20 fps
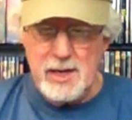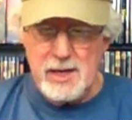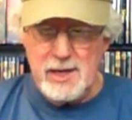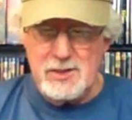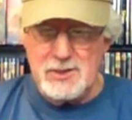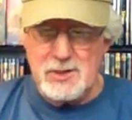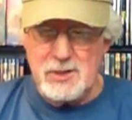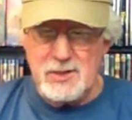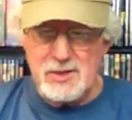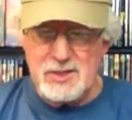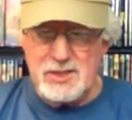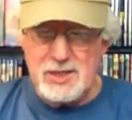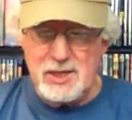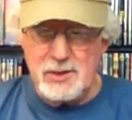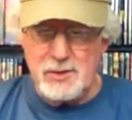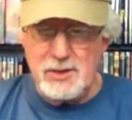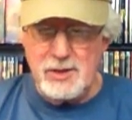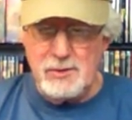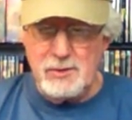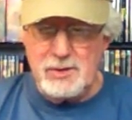Is there a
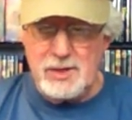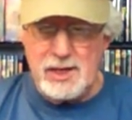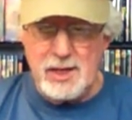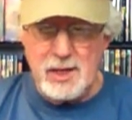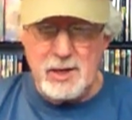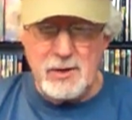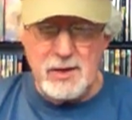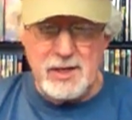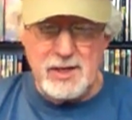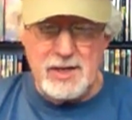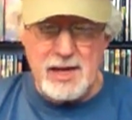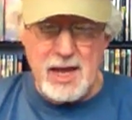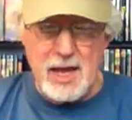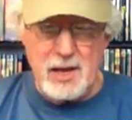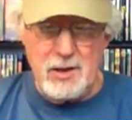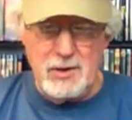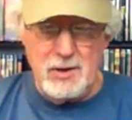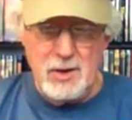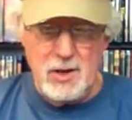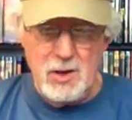serial killer in
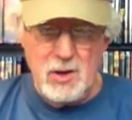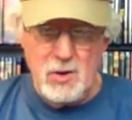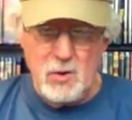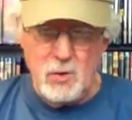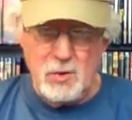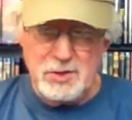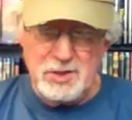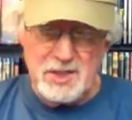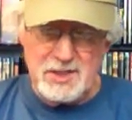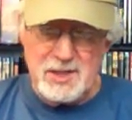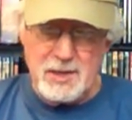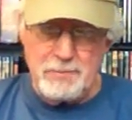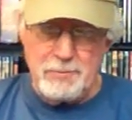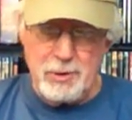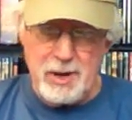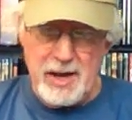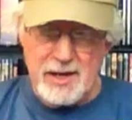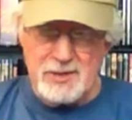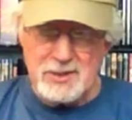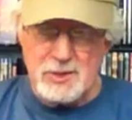town, or just a
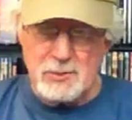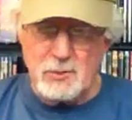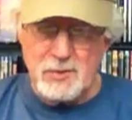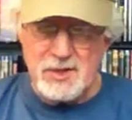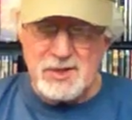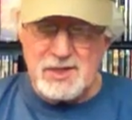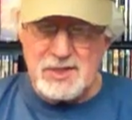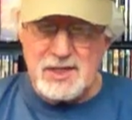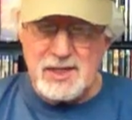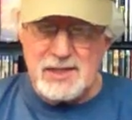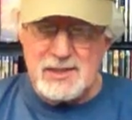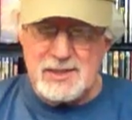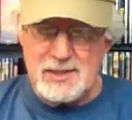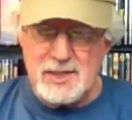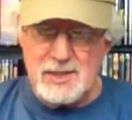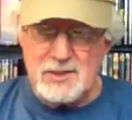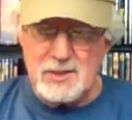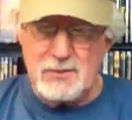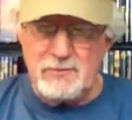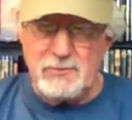prankster with a sick
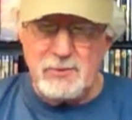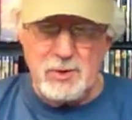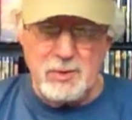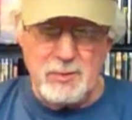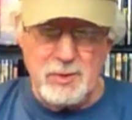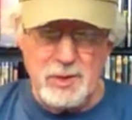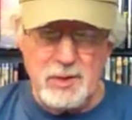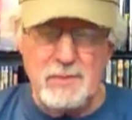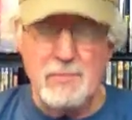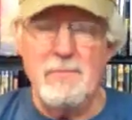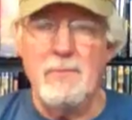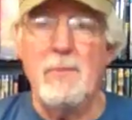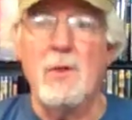sense of humor?